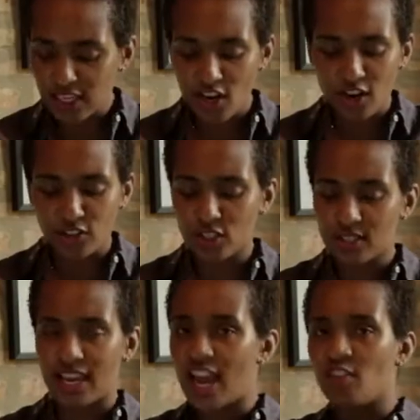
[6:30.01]
here are just,
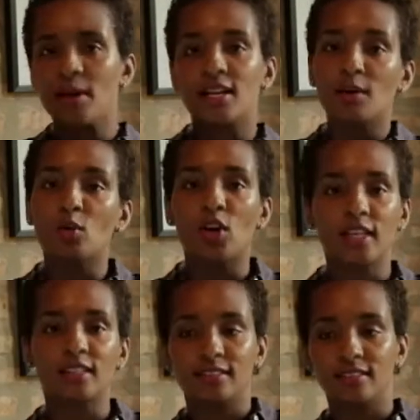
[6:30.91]
they have my name on
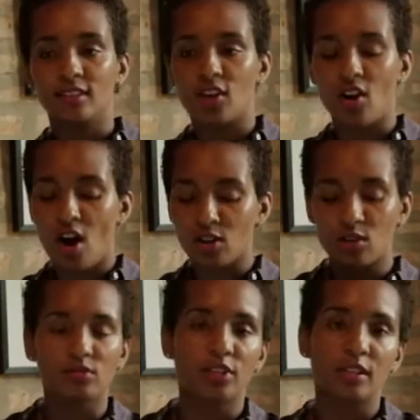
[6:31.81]
it, all
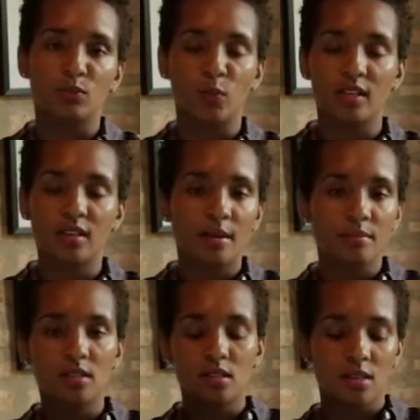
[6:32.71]
over it. When it
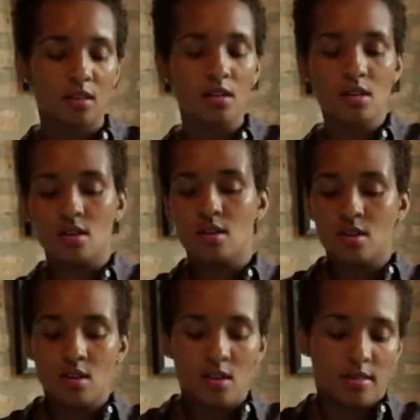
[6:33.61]
comes to
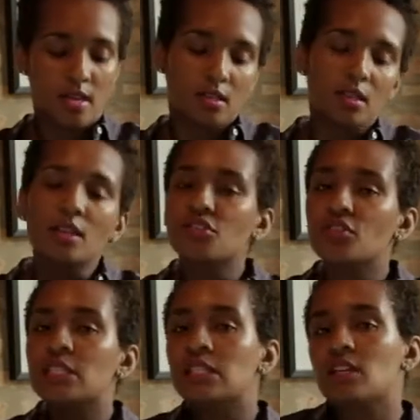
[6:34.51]
the
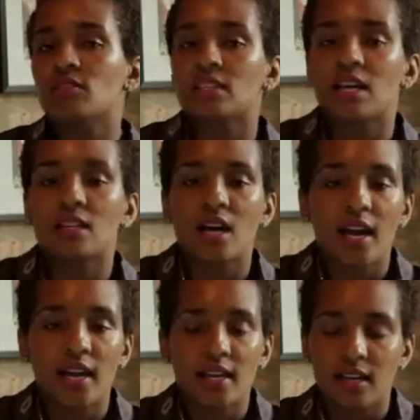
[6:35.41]
accessories and everything I
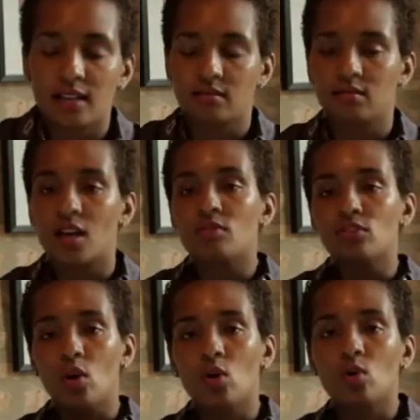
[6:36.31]
like, I love
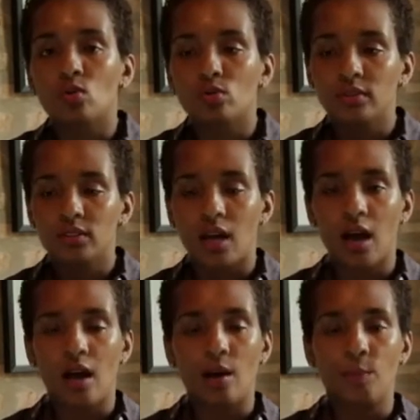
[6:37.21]
gold,
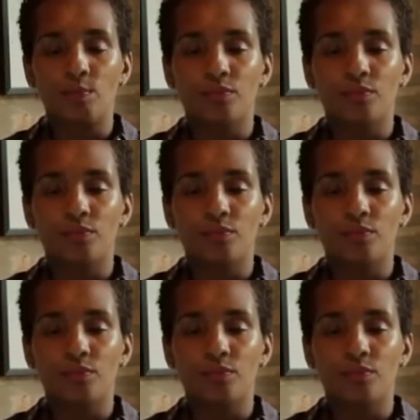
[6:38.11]
but